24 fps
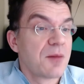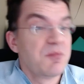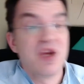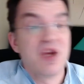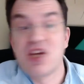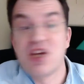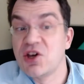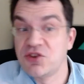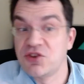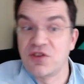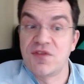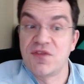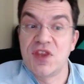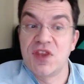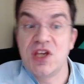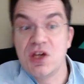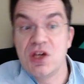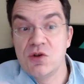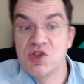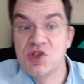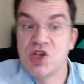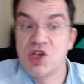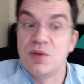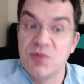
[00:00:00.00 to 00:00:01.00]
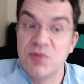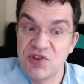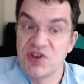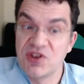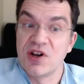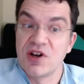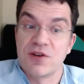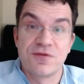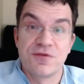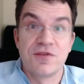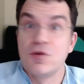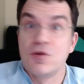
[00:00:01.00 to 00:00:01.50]
because of the YouTube
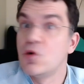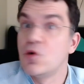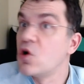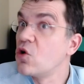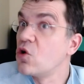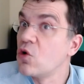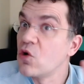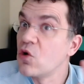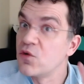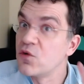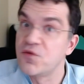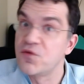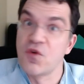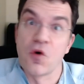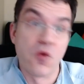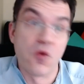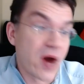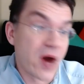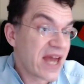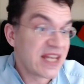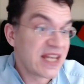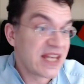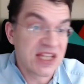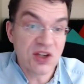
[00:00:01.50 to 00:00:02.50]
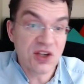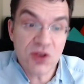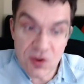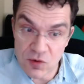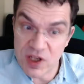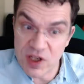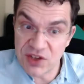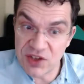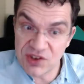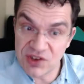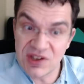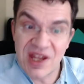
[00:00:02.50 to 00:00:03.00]
snafu or for any other
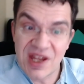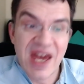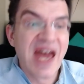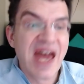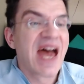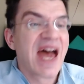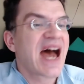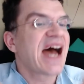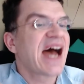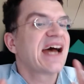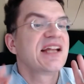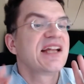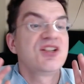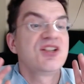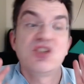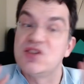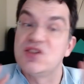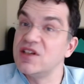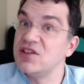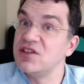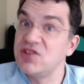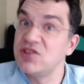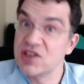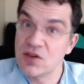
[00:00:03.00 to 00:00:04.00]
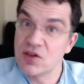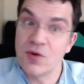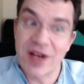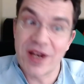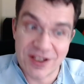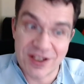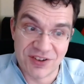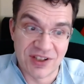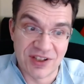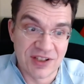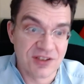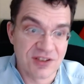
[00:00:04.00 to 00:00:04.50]
reason, and you need to
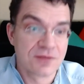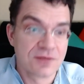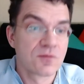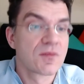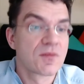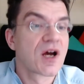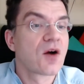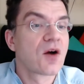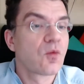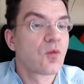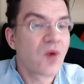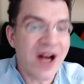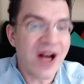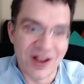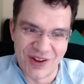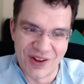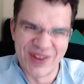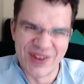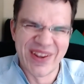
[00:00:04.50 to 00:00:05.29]
correct it? Well,